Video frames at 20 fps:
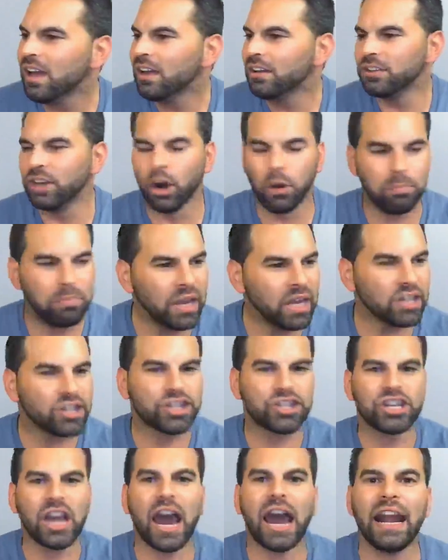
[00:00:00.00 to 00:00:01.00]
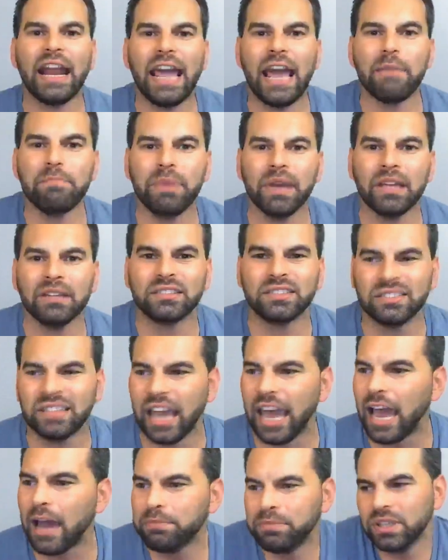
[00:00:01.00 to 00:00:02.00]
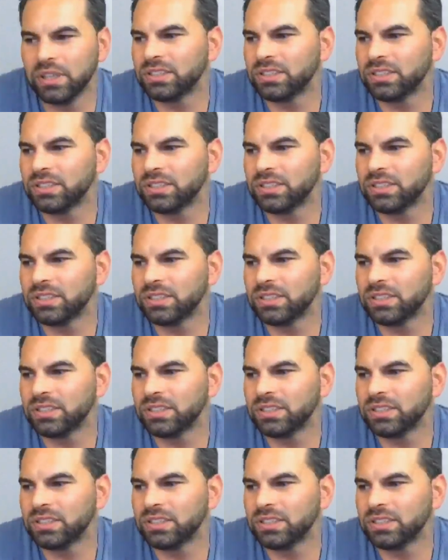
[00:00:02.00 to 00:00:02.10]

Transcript: You know, being shot at, being stabbed.